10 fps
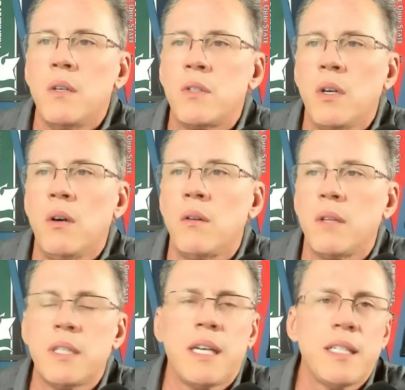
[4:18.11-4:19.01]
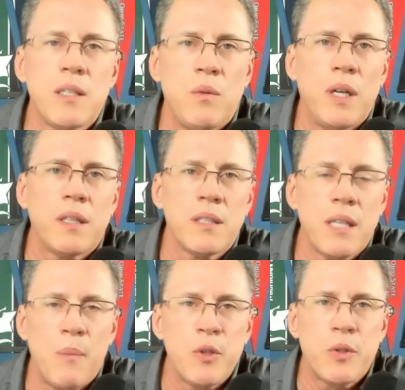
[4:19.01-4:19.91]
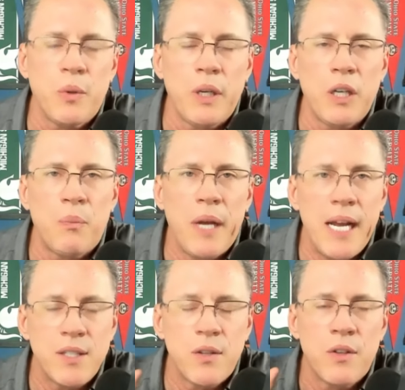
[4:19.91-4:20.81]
So these guys didn't want this opportunity to pass.